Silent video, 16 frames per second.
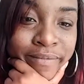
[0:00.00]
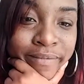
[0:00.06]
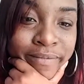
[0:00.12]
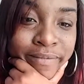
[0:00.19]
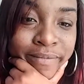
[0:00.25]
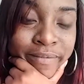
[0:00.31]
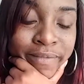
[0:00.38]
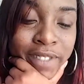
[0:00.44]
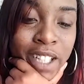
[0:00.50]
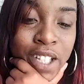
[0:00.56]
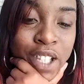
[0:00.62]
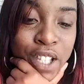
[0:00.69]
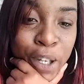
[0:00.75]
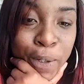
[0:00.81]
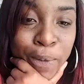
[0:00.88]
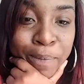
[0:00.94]
So,
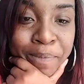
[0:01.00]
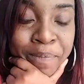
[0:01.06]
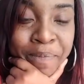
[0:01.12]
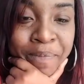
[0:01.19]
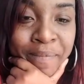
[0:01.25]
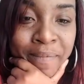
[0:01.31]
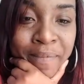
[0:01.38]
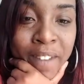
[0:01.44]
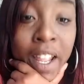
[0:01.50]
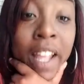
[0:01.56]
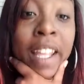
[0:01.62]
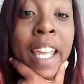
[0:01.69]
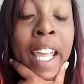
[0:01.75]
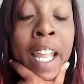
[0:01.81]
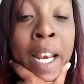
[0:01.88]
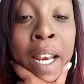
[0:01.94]

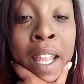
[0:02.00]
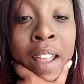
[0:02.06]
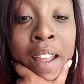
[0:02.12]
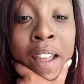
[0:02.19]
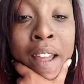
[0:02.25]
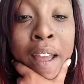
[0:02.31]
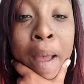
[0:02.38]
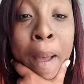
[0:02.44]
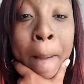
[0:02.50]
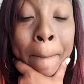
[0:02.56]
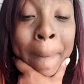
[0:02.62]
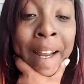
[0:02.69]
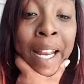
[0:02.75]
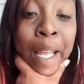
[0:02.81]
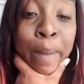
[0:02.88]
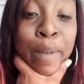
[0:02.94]
again, my name
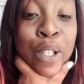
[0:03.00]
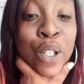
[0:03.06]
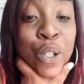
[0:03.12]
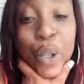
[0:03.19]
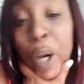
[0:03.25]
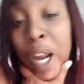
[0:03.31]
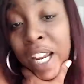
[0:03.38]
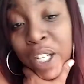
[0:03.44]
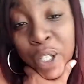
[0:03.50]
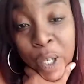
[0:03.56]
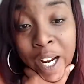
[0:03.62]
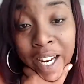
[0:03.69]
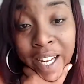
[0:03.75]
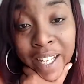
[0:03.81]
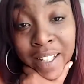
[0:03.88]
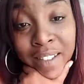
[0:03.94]
is Trey Trey.
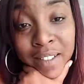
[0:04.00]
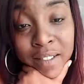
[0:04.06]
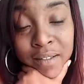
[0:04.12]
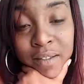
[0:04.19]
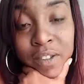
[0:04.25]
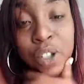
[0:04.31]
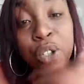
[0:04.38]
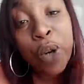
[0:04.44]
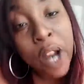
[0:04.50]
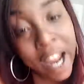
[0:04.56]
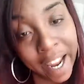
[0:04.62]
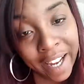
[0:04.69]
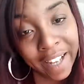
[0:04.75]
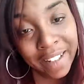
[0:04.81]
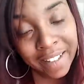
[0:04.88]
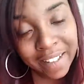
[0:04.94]
Trey.
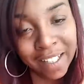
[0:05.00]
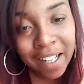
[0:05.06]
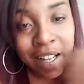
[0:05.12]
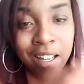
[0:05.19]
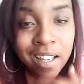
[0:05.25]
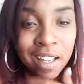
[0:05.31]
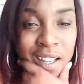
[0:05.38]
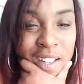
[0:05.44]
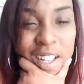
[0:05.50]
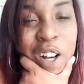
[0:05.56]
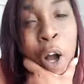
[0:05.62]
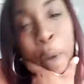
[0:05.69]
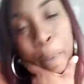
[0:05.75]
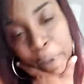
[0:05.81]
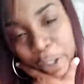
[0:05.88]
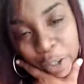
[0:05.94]
Call me
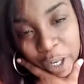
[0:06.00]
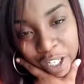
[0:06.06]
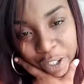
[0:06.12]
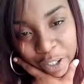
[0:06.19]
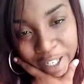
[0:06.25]
Trey Trey.